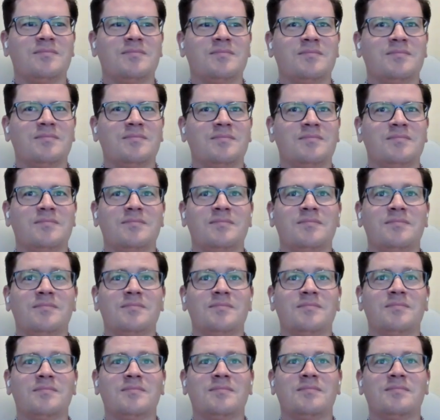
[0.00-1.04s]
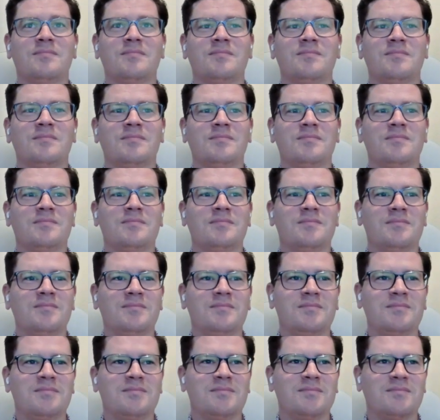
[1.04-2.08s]

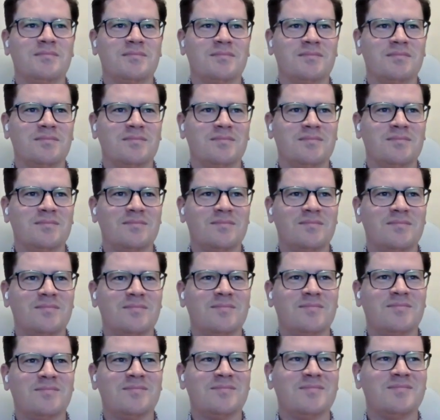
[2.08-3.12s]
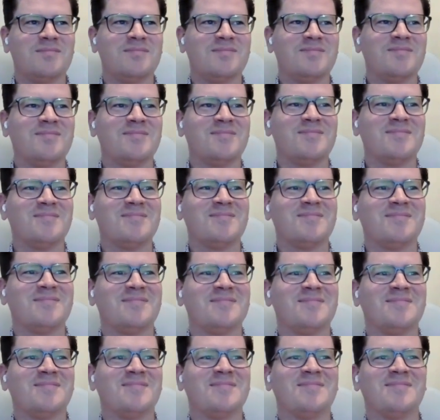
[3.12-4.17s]

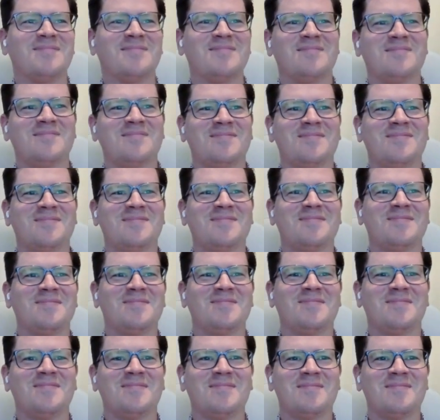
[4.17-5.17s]
[no speech]